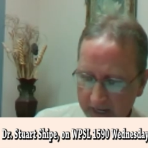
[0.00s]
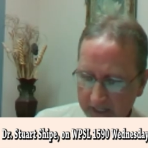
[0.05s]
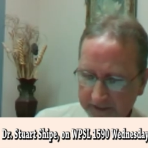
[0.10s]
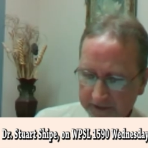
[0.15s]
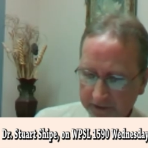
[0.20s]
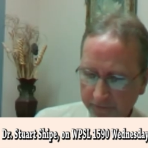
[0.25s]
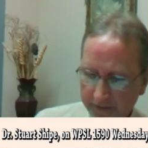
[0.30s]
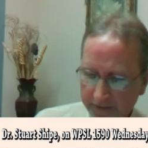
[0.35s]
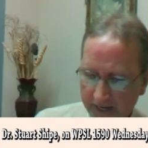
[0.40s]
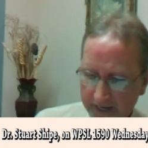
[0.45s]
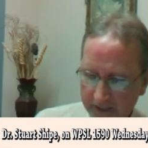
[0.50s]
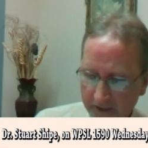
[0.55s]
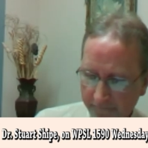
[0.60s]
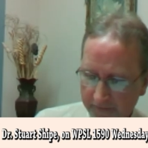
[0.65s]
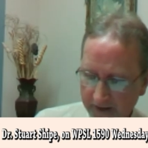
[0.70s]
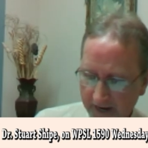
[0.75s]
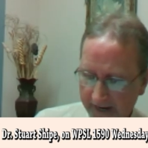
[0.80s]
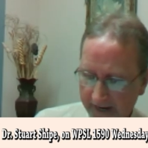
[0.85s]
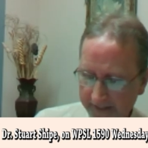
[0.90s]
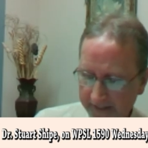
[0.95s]
So then you've
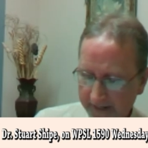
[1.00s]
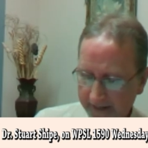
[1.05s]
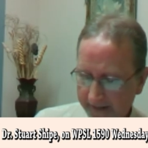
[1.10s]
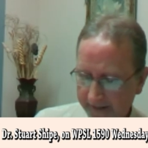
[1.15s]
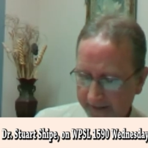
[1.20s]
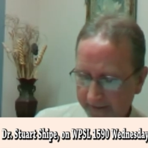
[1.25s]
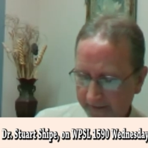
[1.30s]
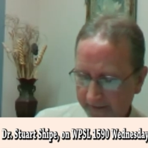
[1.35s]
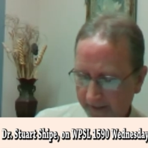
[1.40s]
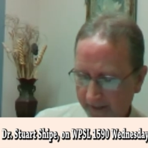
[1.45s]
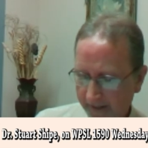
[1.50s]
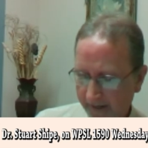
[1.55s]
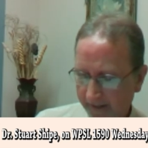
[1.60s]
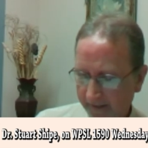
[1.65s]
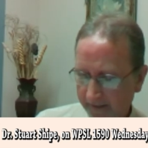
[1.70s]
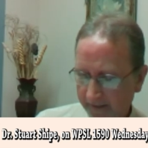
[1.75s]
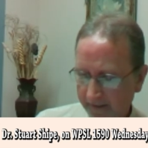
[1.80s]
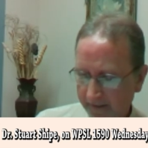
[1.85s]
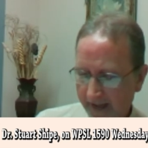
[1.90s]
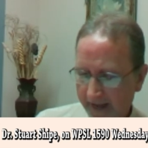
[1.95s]
got uh,
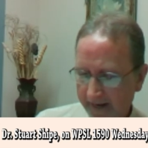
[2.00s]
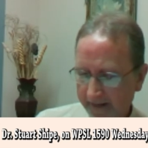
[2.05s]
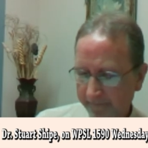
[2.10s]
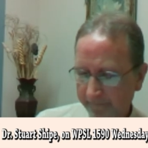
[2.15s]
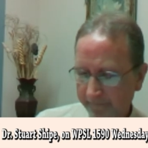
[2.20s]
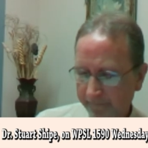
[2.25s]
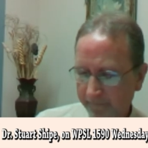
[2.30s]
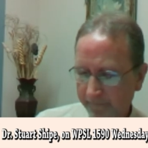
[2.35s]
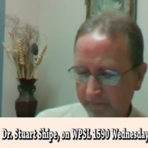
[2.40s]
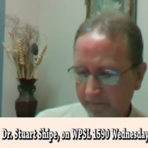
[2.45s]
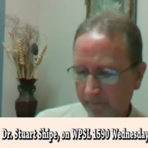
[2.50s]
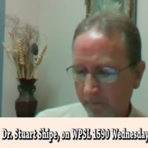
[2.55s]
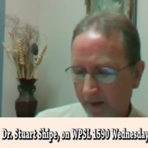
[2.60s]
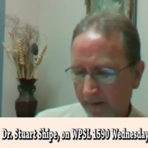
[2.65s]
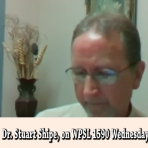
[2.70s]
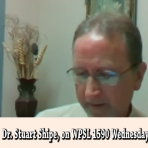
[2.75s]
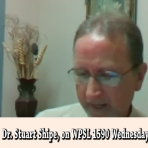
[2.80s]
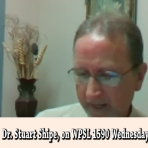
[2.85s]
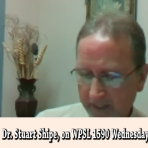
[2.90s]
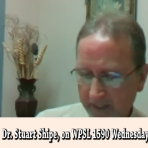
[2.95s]
a lot of
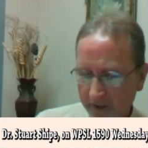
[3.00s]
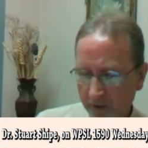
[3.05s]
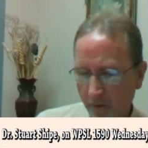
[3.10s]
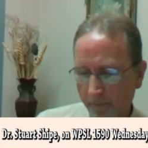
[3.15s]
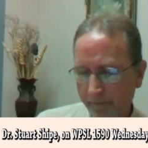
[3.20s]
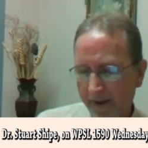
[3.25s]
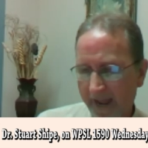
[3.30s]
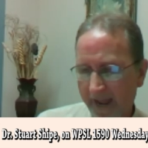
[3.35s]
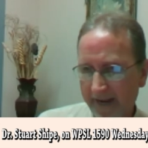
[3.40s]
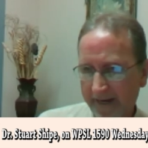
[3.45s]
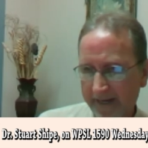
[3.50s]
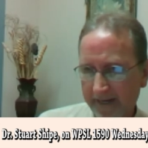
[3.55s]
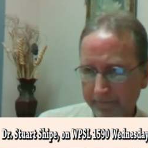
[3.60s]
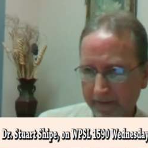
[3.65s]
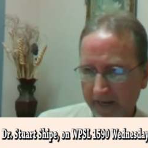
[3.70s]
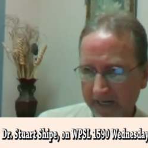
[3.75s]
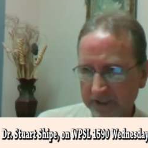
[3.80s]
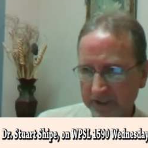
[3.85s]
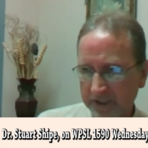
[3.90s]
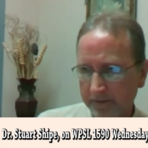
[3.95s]
I'm not going to go back and
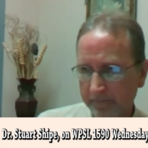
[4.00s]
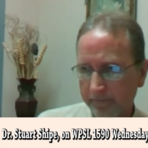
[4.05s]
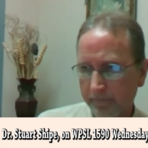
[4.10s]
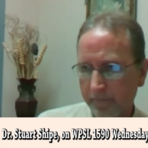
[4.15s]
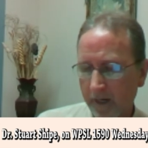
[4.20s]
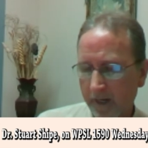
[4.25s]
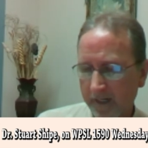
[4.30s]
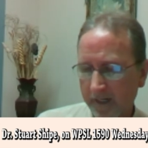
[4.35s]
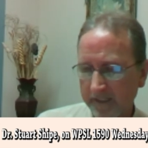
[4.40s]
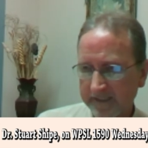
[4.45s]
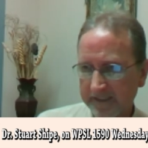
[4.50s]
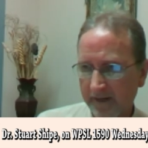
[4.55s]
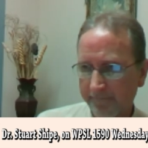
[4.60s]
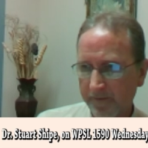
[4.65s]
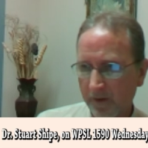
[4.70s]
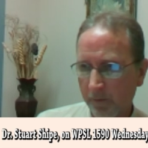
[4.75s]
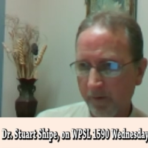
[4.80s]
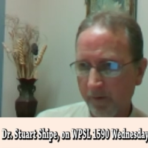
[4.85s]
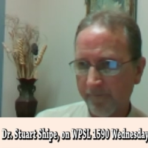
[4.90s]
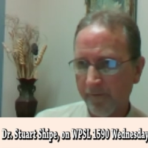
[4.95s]
mention uh, stuff
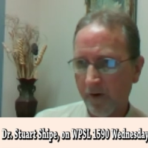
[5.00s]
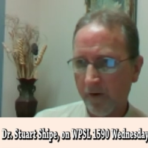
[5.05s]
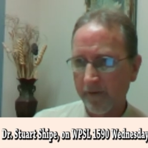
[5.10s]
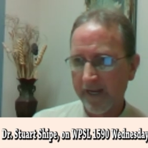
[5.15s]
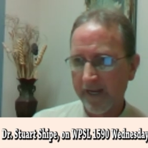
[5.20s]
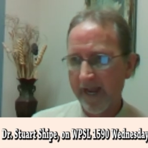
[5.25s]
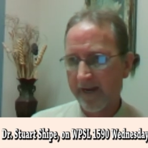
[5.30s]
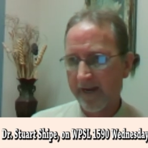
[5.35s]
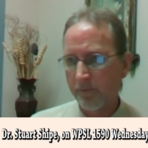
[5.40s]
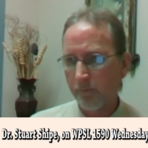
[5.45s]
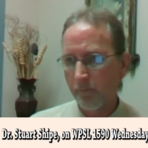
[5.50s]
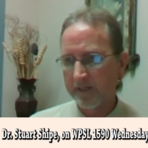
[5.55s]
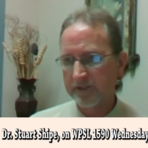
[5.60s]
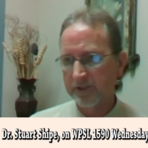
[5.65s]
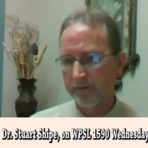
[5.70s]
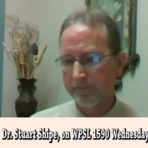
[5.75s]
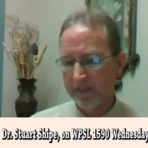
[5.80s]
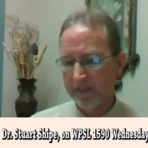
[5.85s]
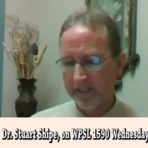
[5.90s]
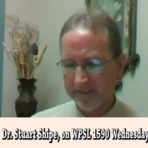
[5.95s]
that we've already had in
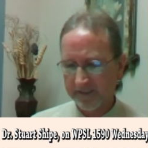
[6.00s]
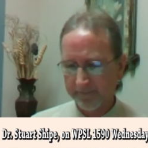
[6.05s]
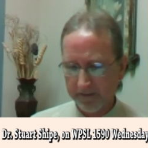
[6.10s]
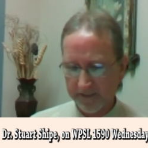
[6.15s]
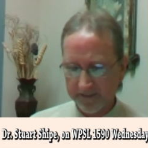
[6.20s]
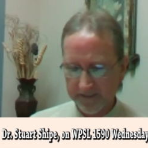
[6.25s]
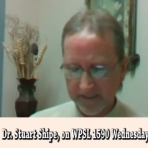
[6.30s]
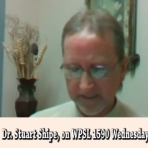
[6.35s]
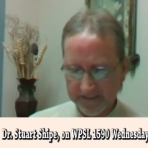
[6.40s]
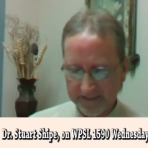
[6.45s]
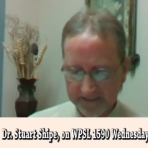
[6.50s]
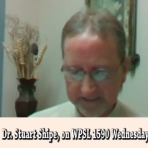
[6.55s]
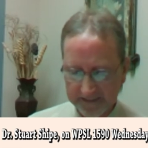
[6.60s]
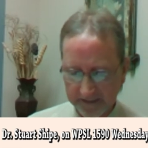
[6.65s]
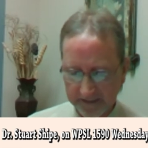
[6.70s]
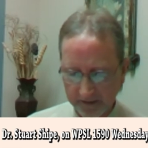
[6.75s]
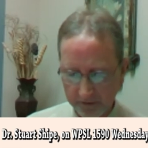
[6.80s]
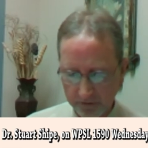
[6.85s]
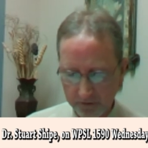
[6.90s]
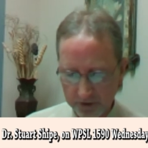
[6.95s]
Western medicine, but the
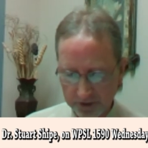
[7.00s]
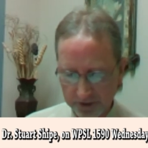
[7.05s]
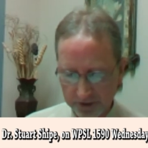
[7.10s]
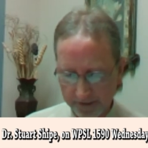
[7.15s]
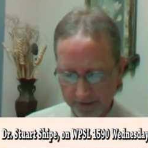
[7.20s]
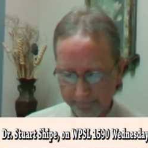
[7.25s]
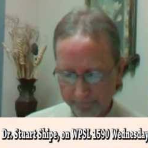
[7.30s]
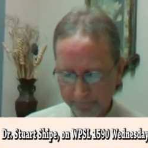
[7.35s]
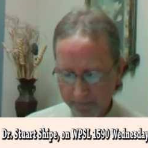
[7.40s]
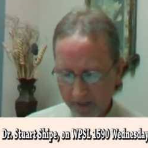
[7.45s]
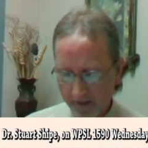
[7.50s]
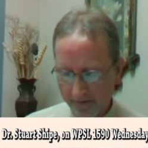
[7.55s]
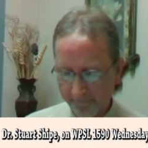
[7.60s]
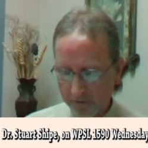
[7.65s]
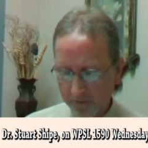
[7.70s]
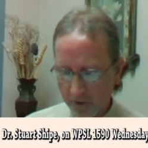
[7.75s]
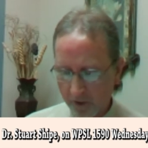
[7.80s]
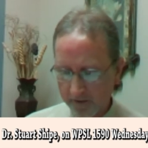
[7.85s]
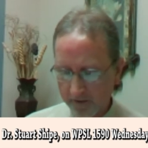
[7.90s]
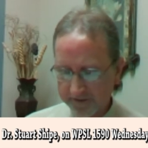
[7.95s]
dissolution of
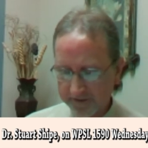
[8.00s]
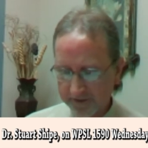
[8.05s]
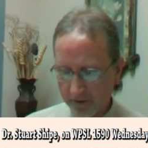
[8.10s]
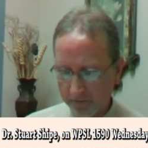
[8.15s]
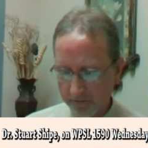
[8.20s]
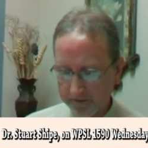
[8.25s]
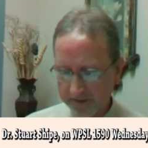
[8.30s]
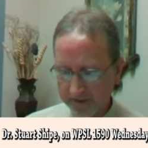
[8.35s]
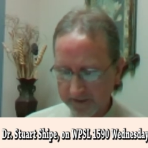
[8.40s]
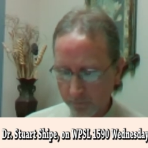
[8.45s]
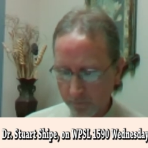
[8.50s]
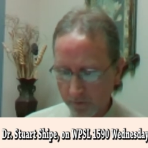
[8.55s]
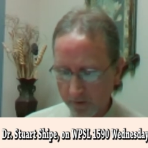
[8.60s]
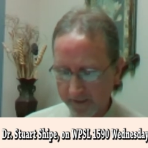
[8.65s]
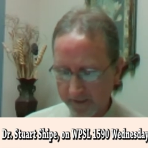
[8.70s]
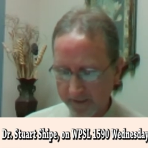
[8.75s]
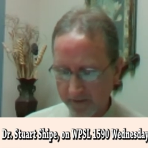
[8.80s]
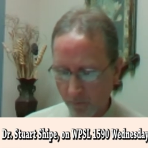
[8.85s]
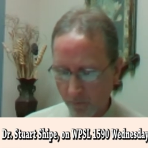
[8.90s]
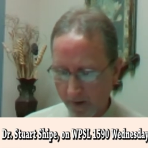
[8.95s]
gallstones is
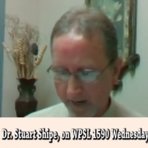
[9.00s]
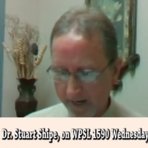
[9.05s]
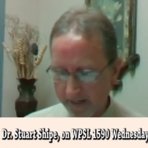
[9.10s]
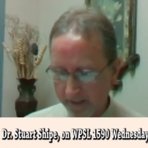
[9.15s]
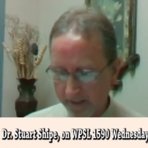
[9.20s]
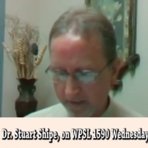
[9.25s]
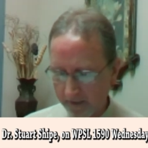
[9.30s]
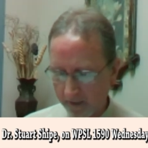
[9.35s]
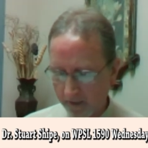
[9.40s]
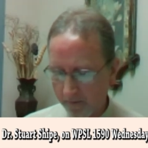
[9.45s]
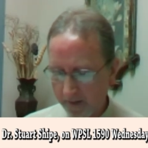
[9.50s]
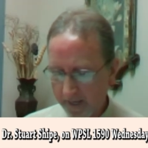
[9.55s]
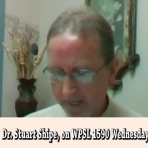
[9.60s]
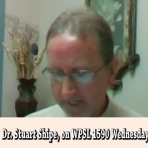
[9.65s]
really the way to go.